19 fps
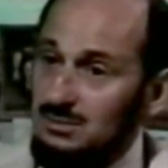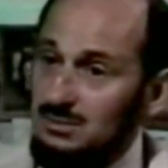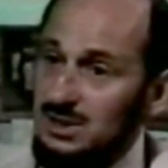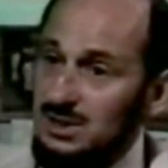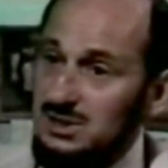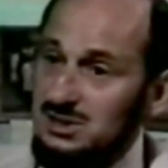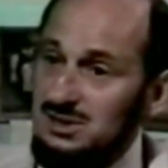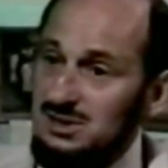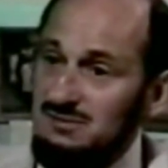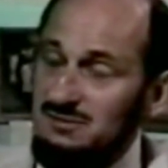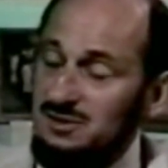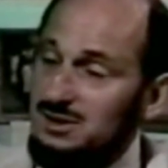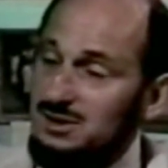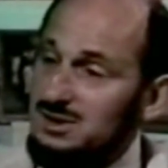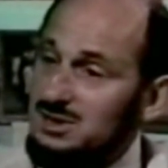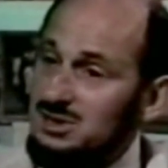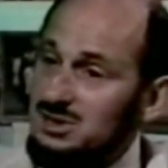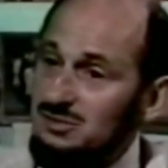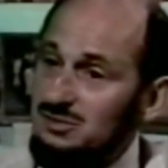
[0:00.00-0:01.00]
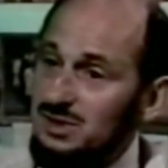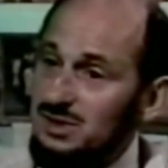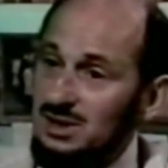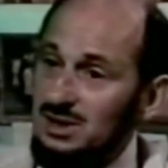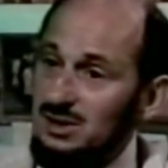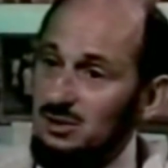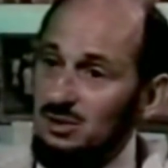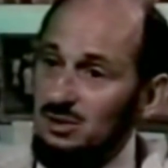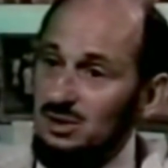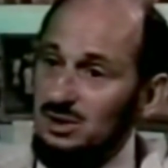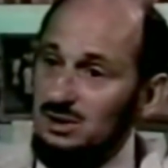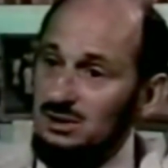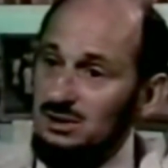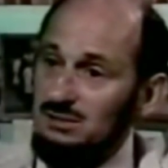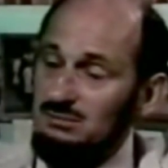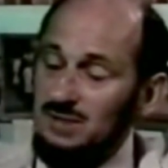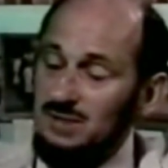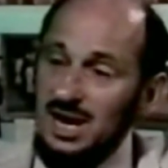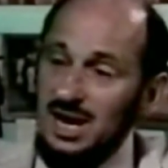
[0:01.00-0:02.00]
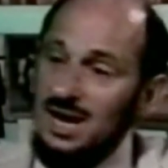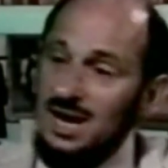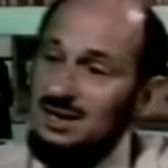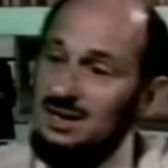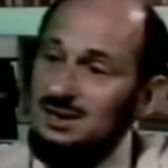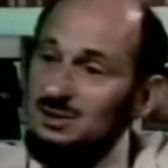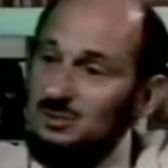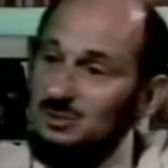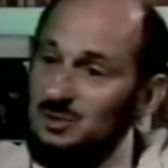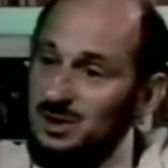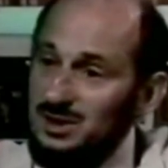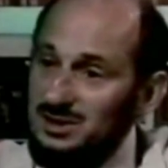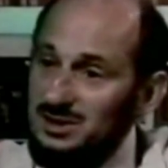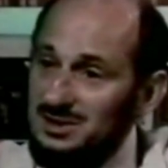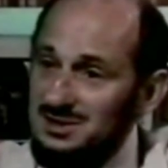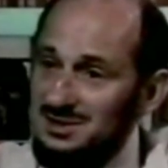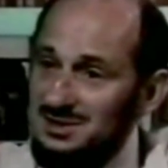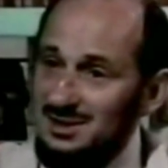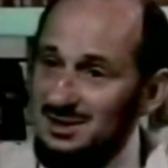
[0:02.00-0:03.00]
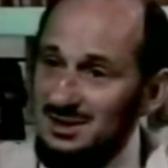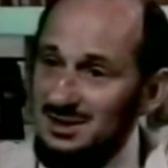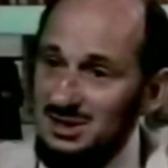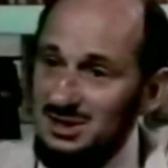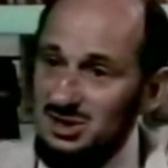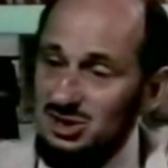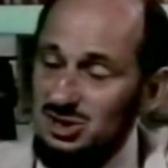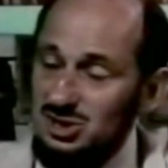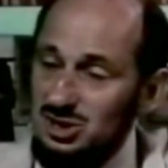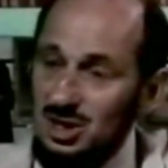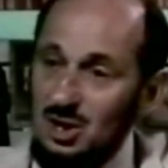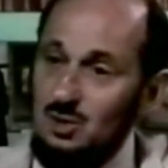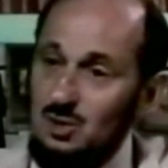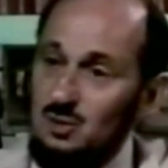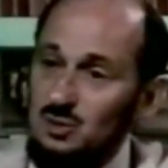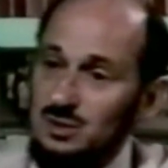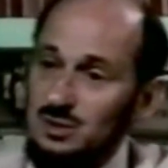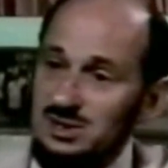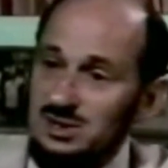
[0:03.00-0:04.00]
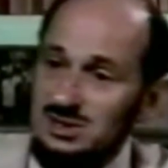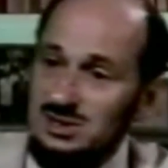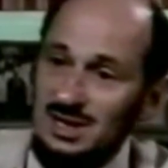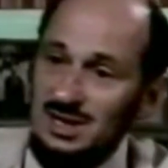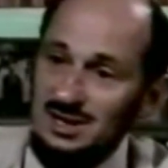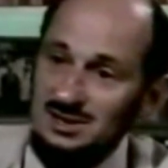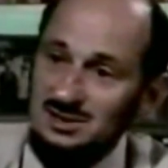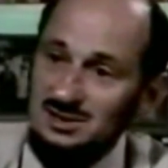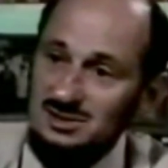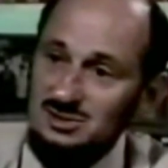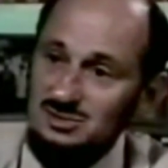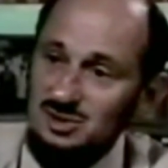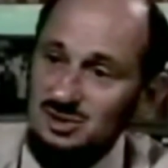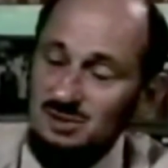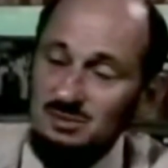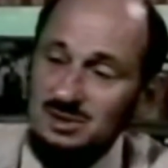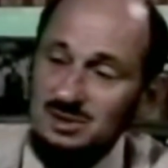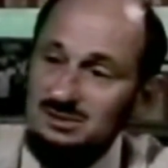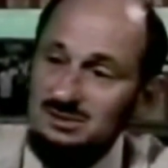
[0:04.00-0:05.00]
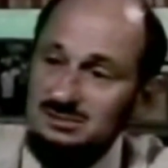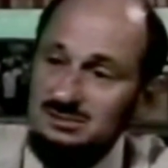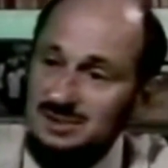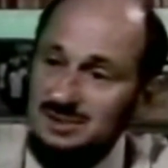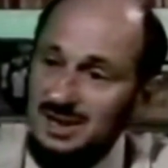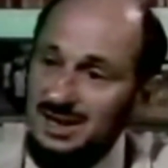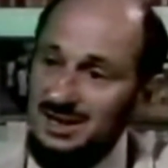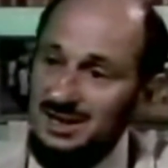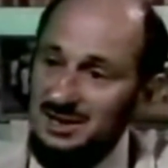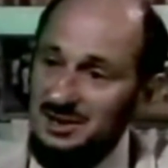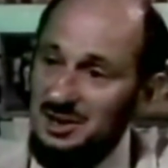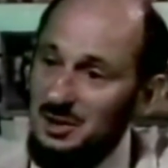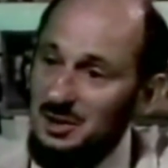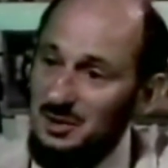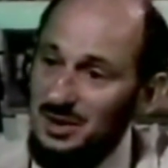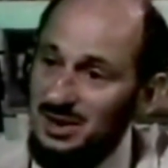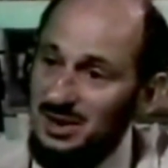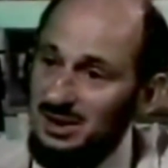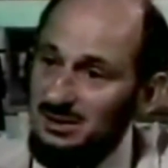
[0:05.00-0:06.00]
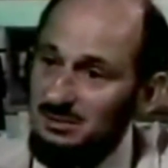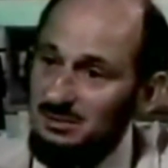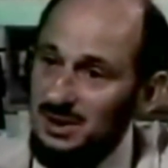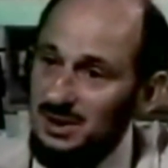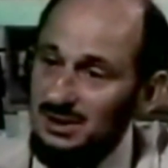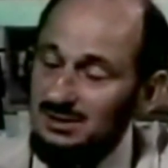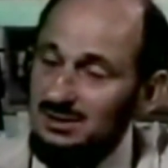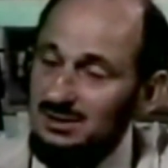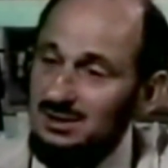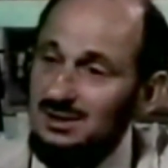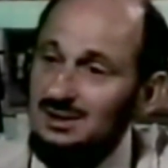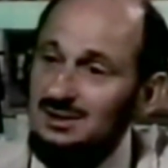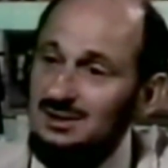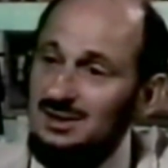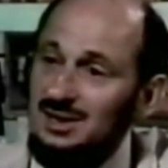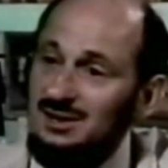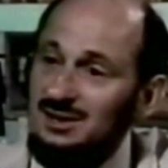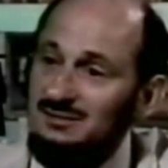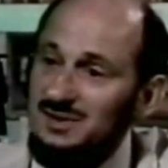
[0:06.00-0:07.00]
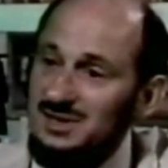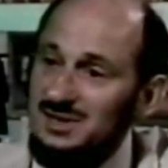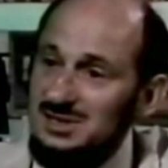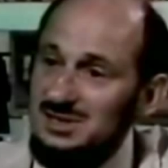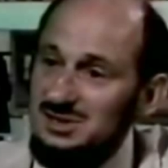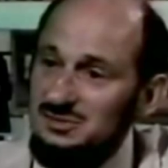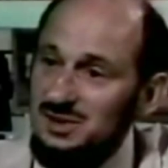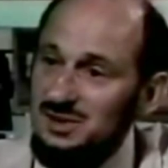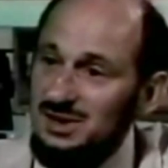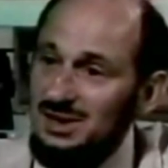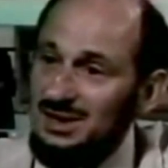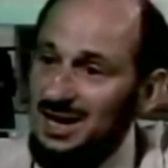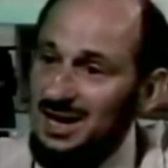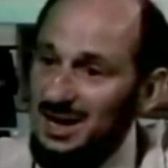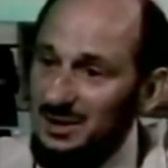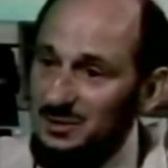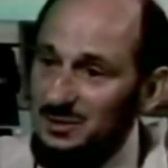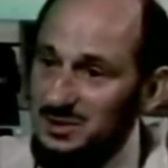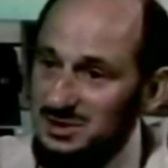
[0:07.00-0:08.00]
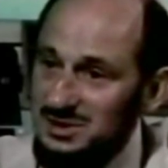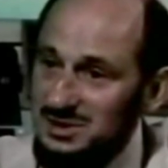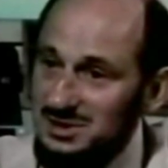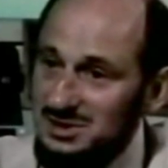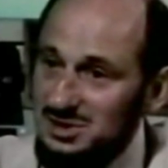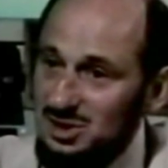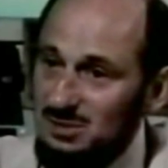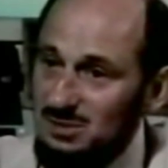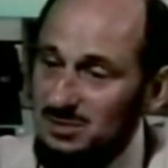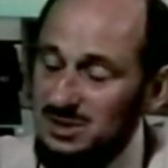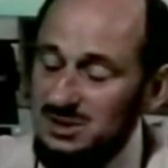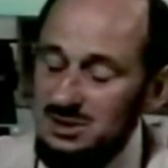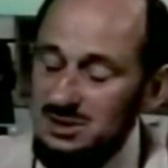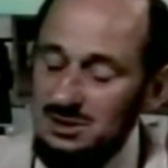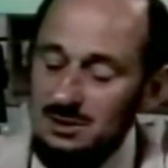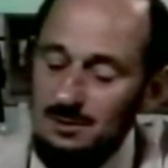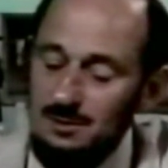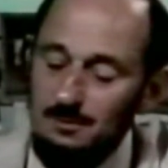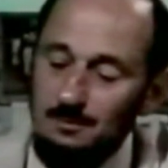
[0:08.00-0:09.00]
His difficulties are really all mechanical ones. Uh, he's slow, he's got trouble getting going, but uh, none of this is really language disturbance.